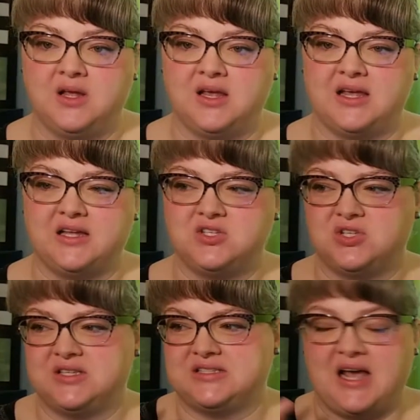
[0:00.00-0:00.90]
into
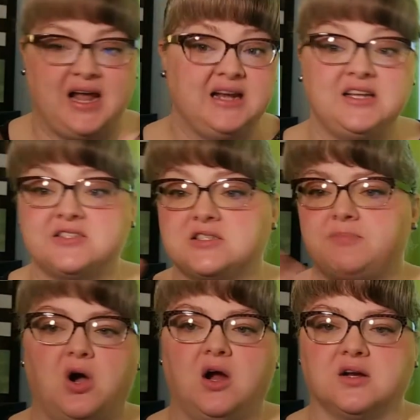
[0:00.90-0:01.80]
the tiniest
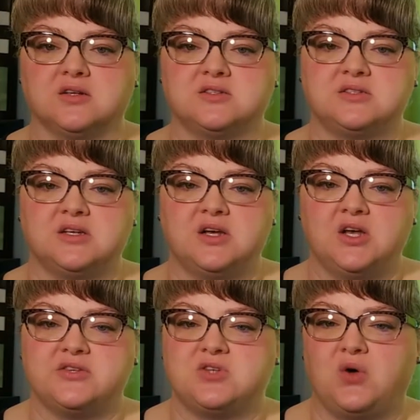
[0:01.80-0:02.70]
parts
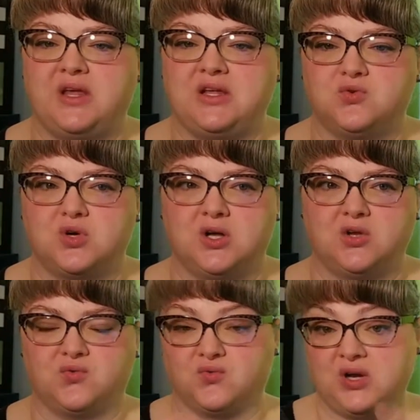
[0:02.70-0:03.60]
so that you could
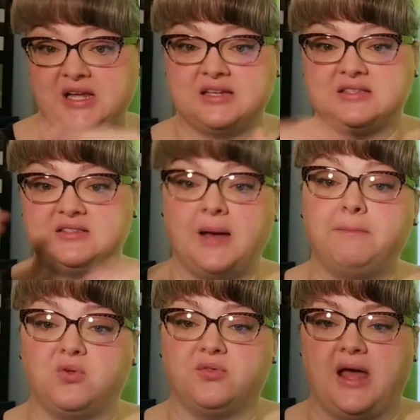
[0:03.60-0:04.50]

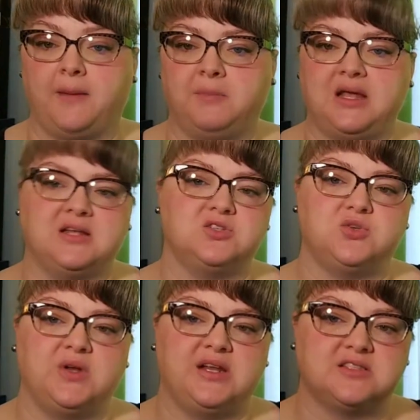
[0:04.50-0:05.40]
reassemble them into
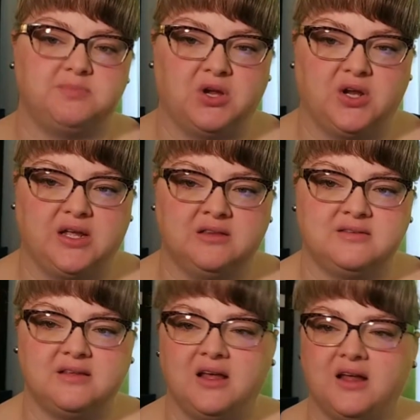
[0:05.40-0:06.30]
an
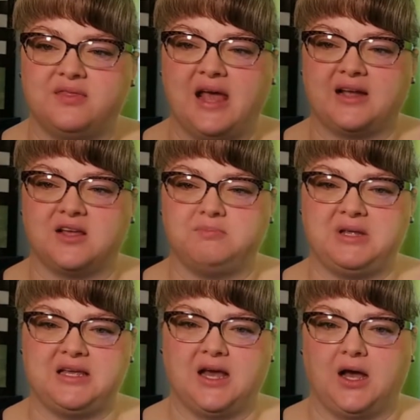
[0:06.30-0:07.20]
experience that could
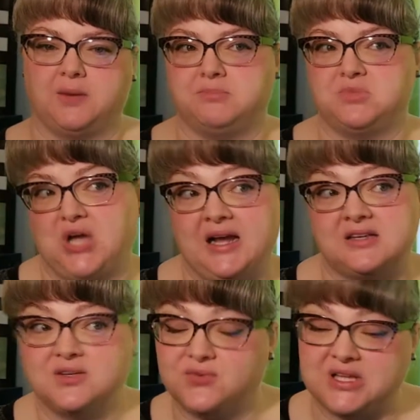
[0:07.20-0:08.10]
be
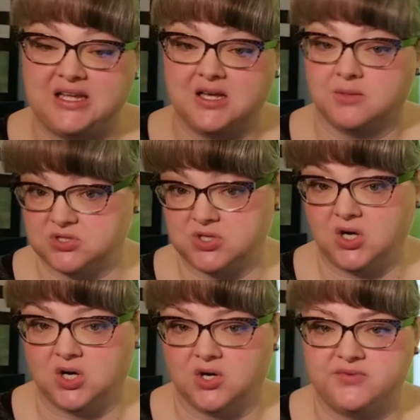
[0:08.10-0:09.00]
objectively
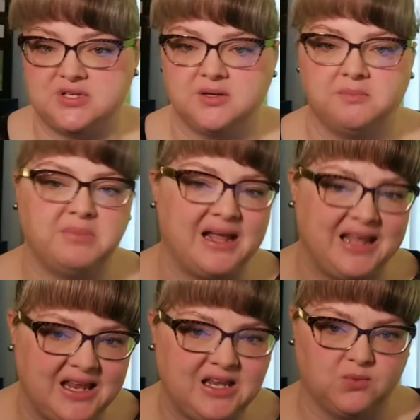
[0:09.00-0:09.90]
observed by
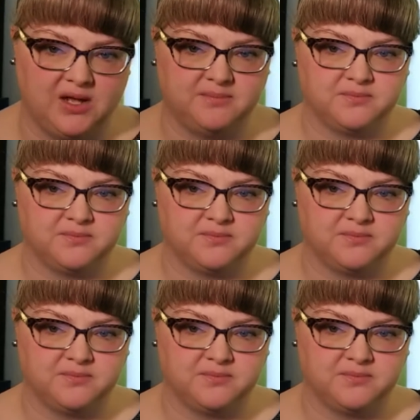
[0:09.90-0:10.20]
anyone.